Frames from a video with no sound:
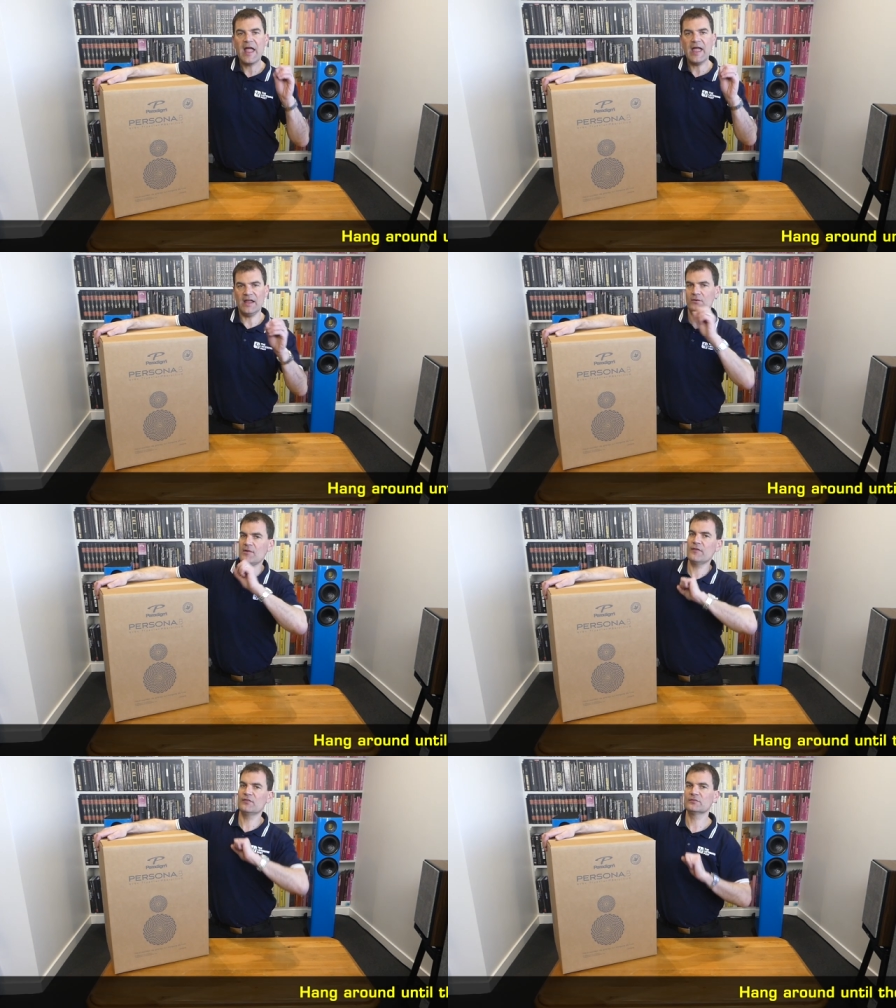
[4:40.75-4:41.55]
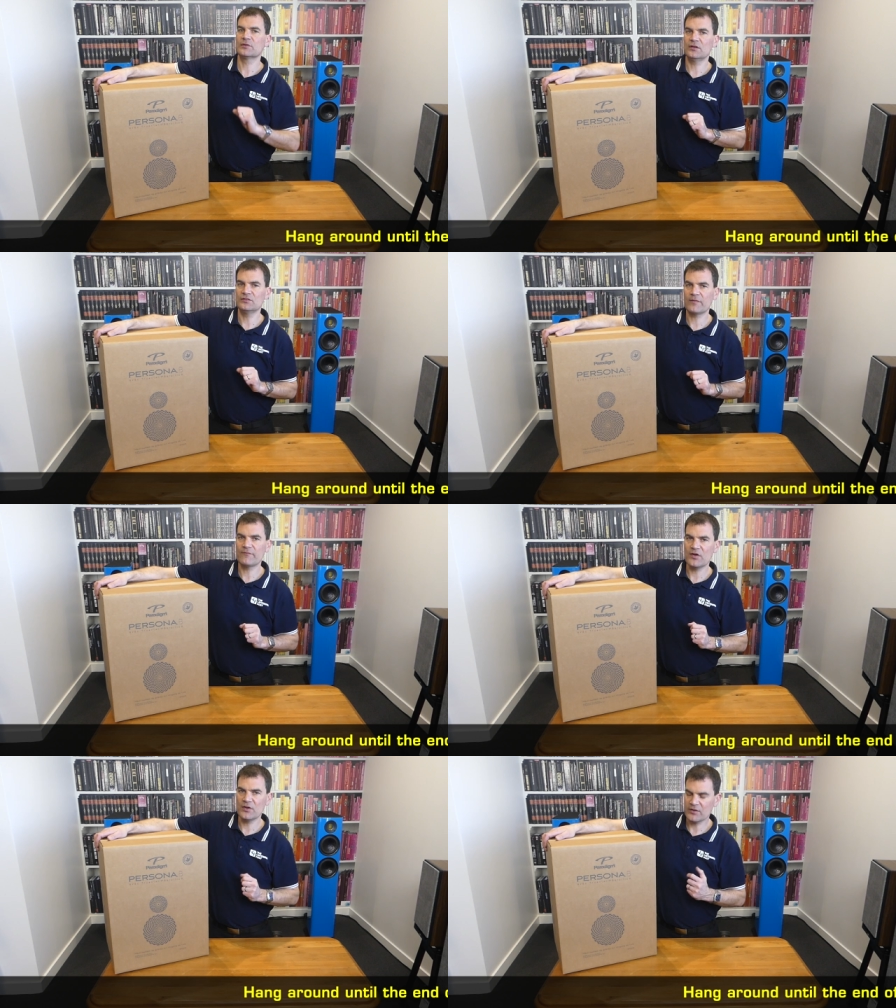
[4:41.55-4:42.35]
hang around for some close-up
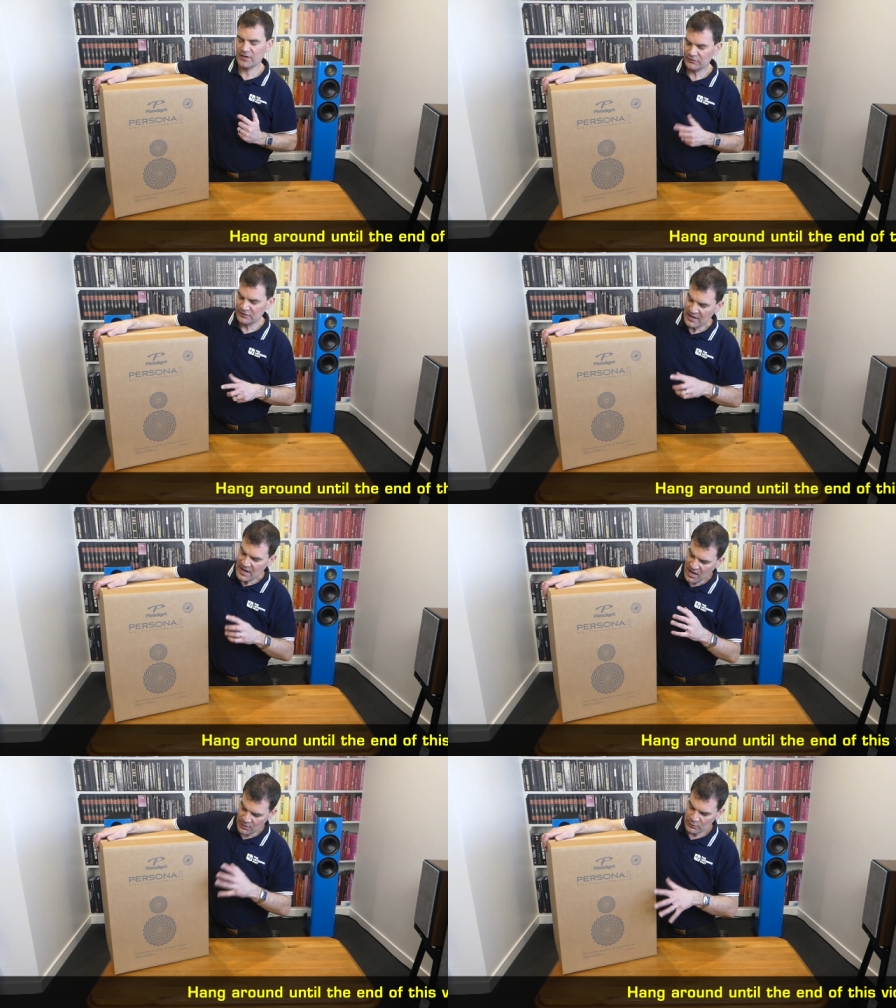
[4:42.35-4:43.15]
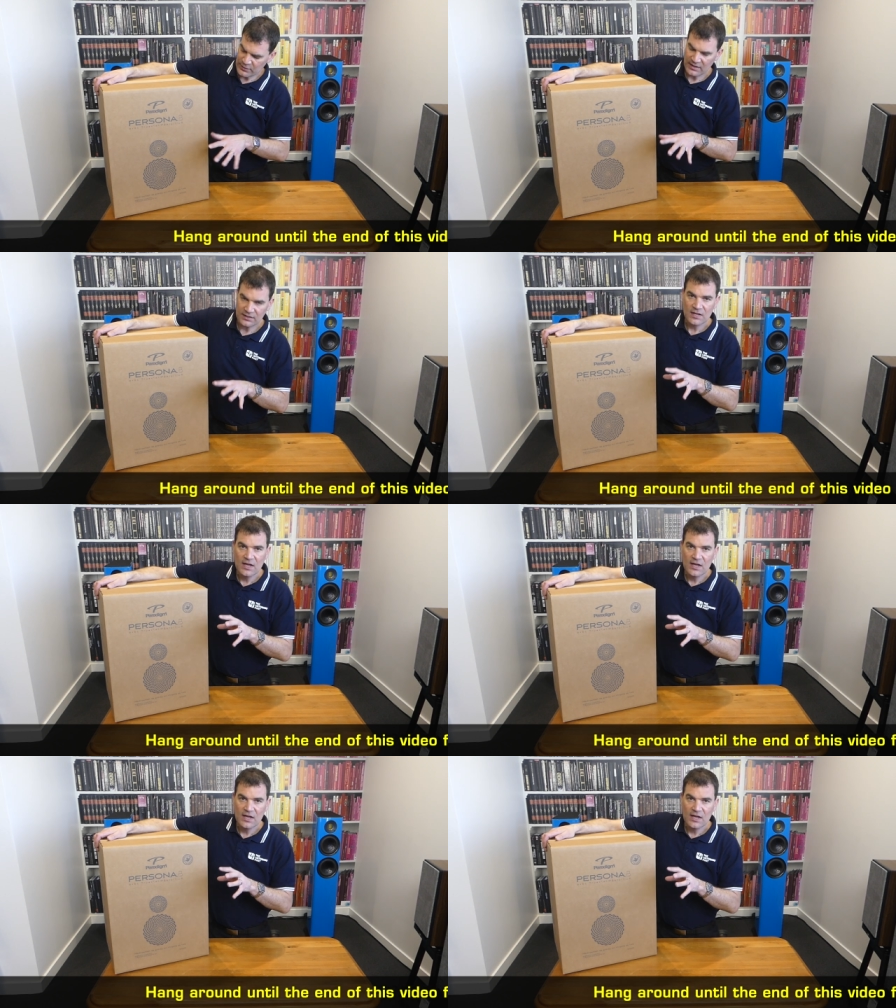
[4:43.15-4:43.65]
photographs and we'll get